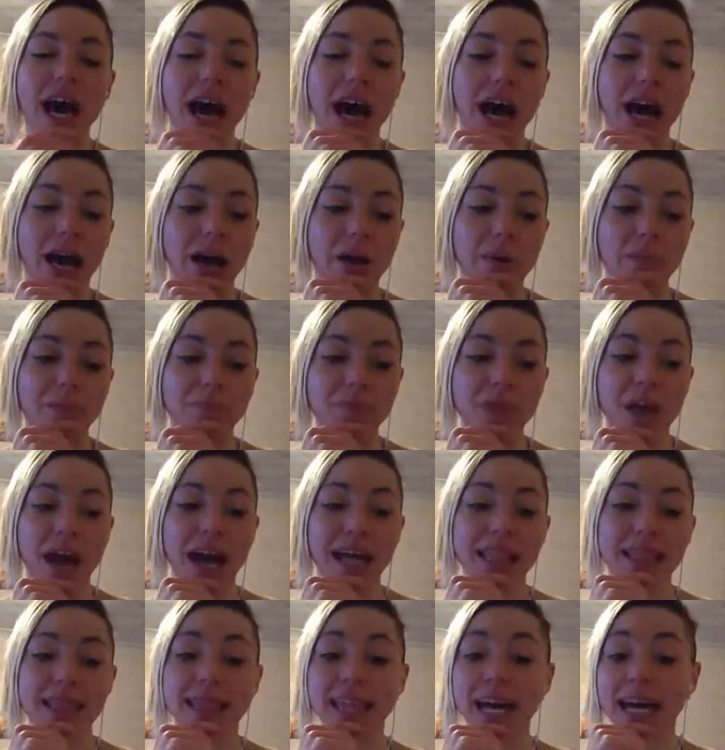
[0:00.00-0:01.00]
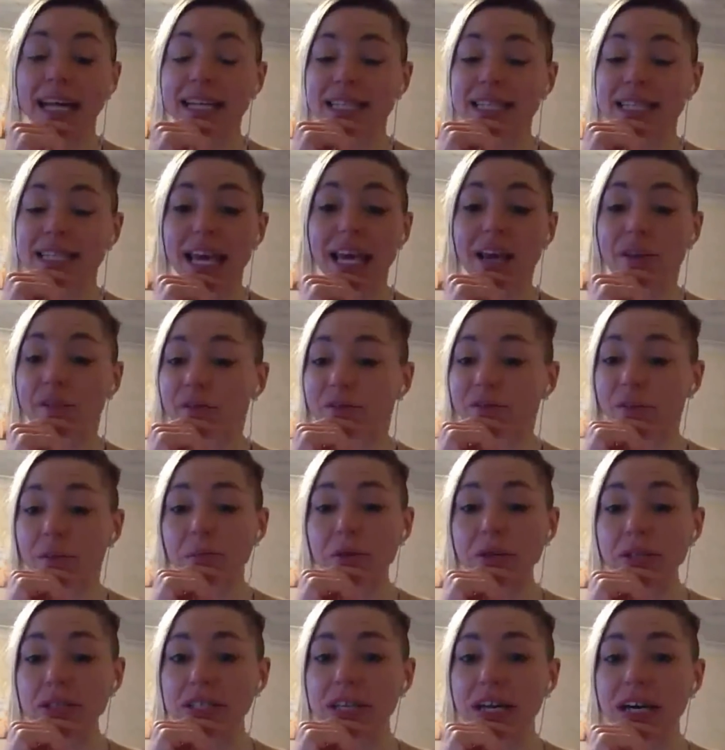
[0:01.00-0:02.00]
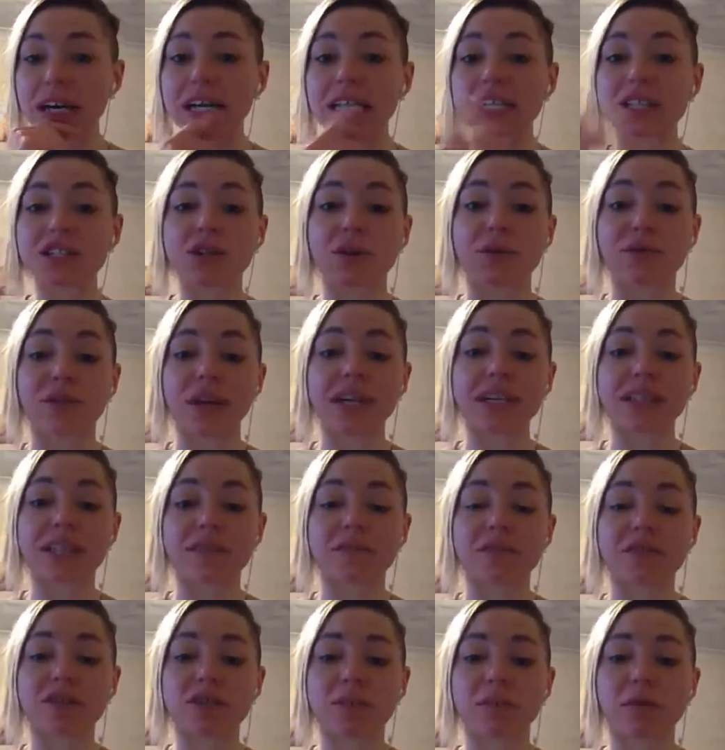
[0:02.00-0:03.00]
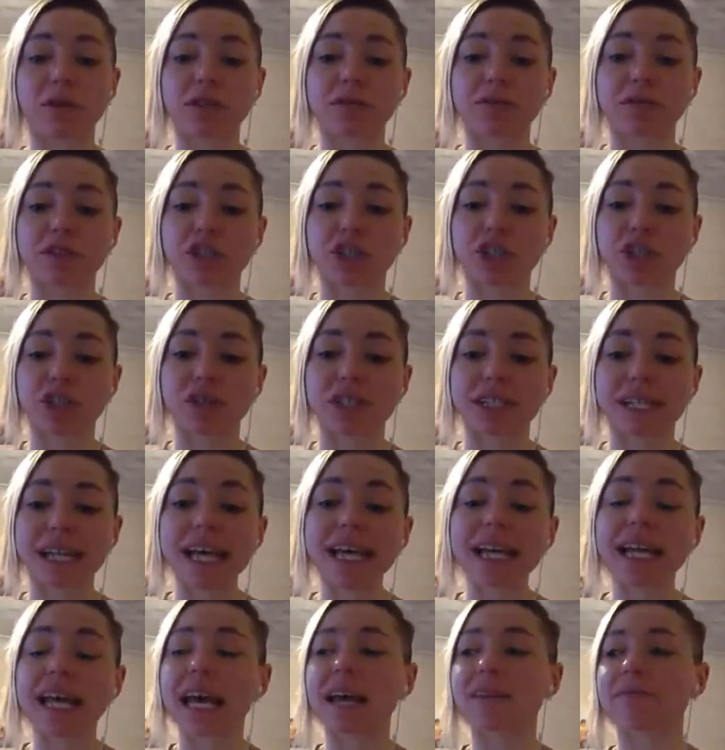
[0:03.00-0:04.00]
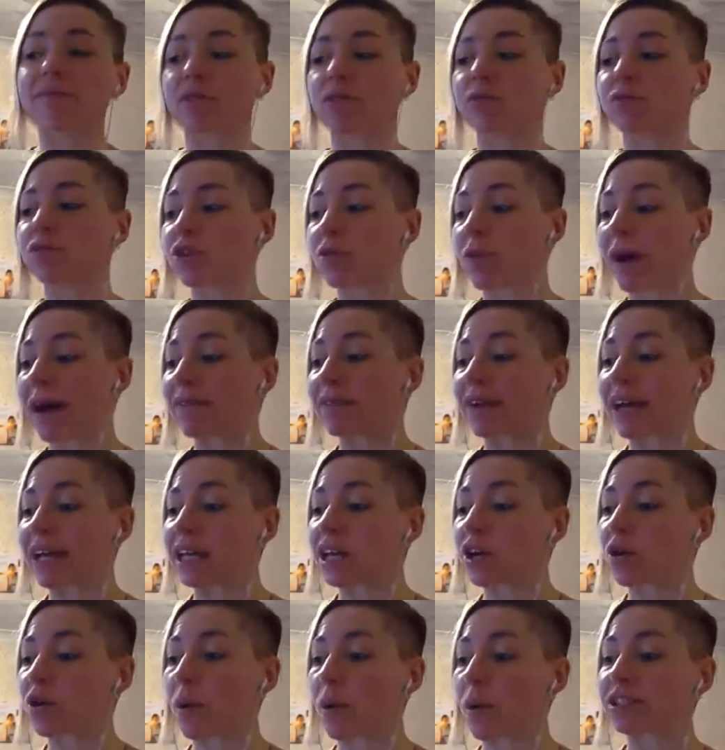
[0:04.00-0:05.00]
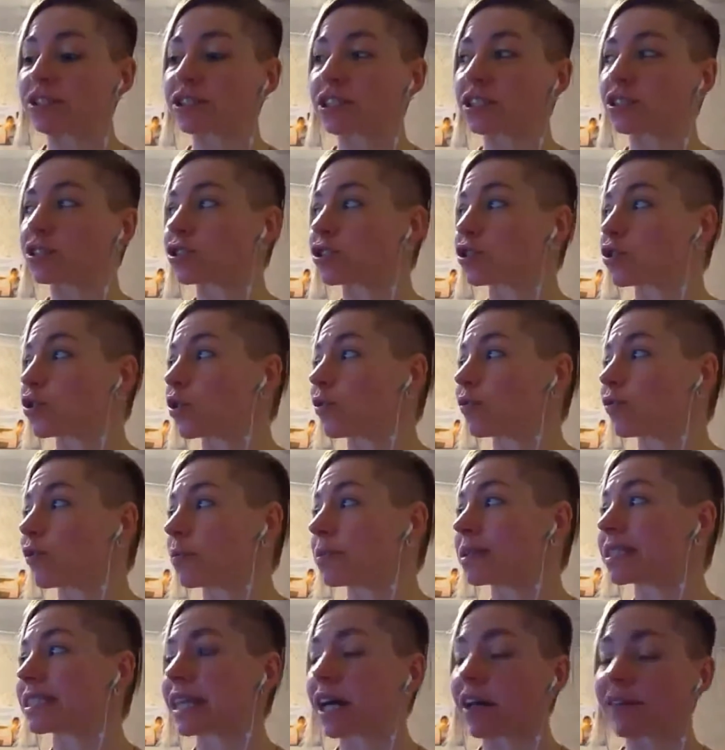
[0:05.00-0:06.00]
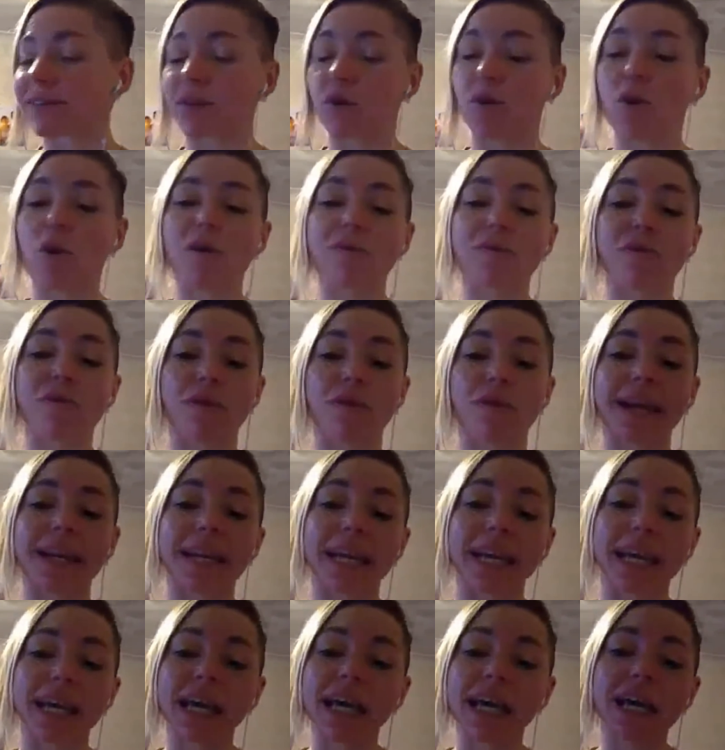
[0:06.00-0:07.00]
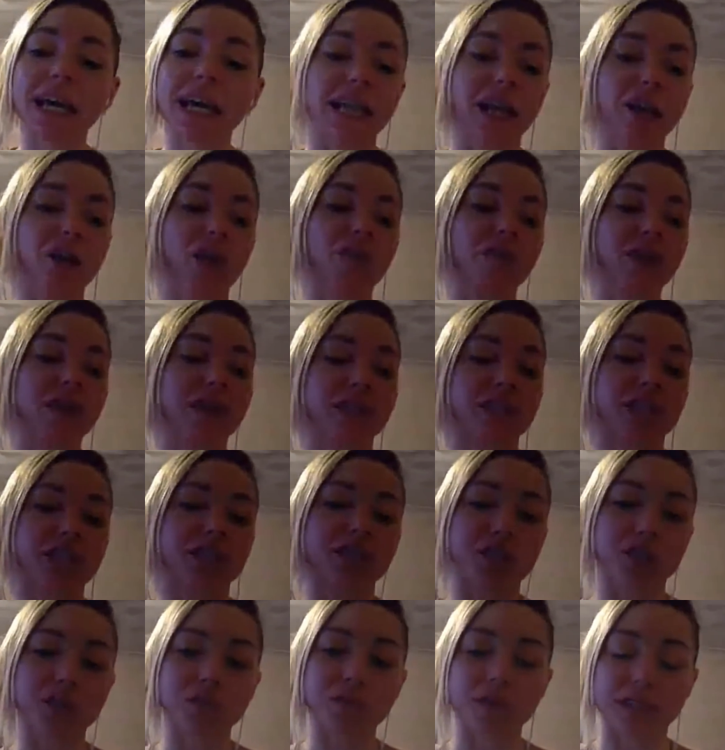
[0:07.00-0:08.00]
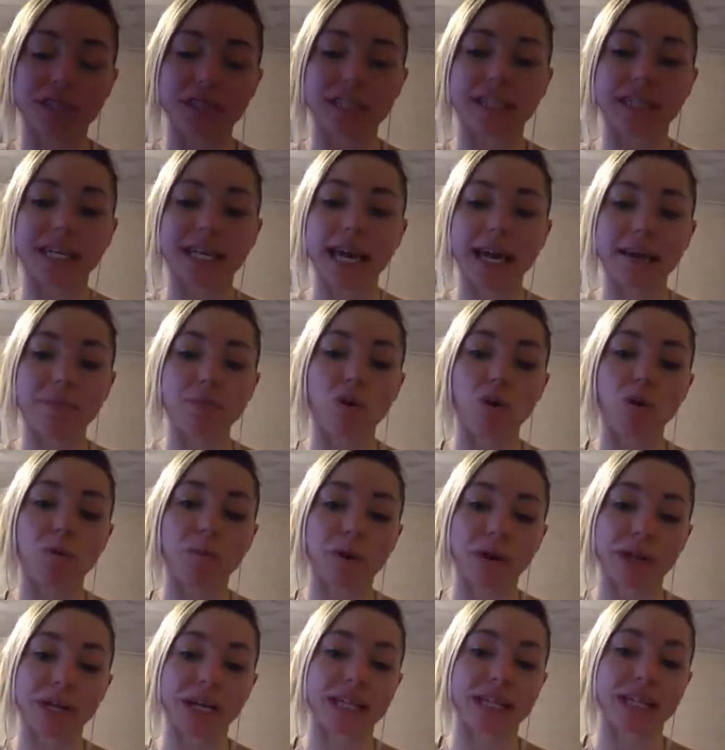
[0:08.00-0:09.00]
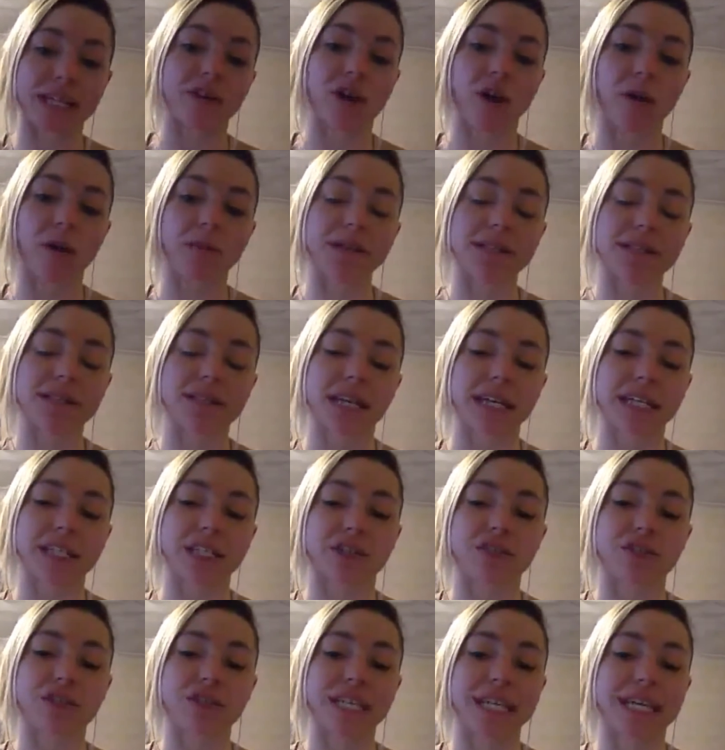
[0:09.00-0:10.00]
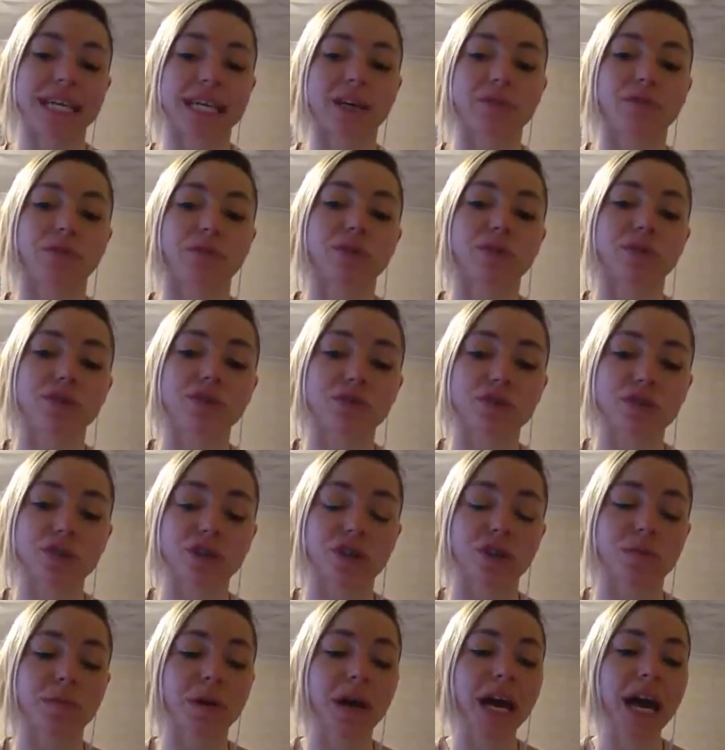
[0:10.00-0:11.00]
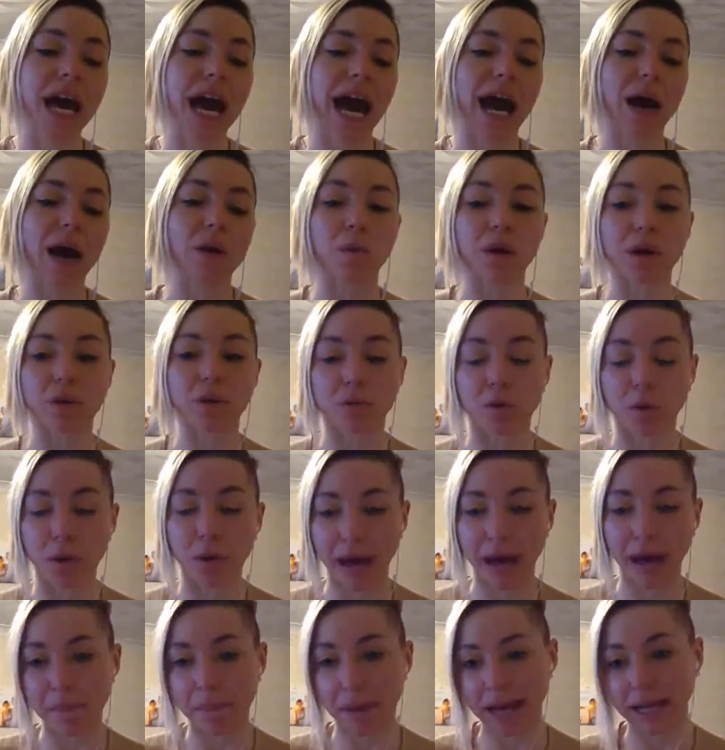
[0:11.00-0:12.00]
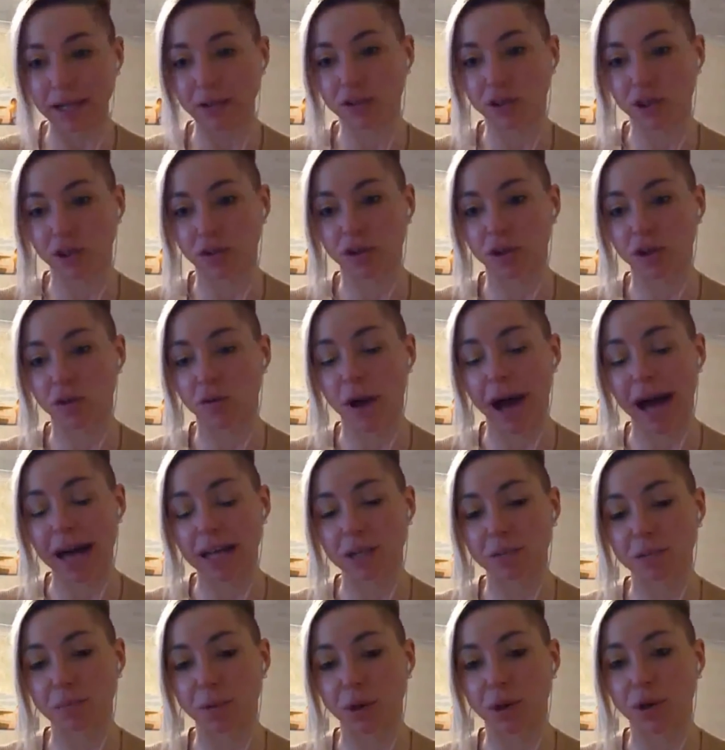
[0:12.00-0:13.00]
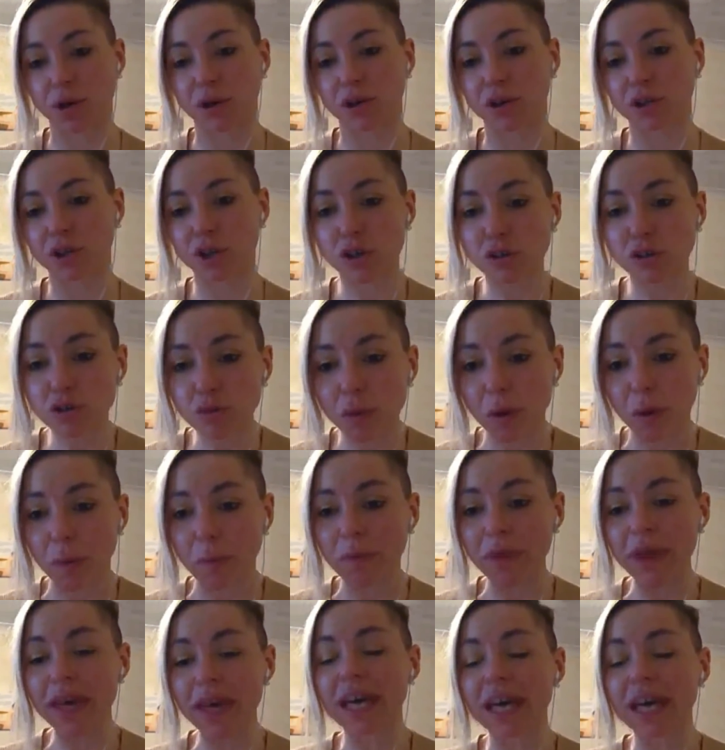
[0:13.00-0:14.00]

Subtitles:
And that's it from us, guys. So thanks ever so much for tuning in. If you do have any questions at all for myself or for Andy, then obviously shoot us a DM or put it in the comments section under here on the YouTube, and we will get back to you as per usual.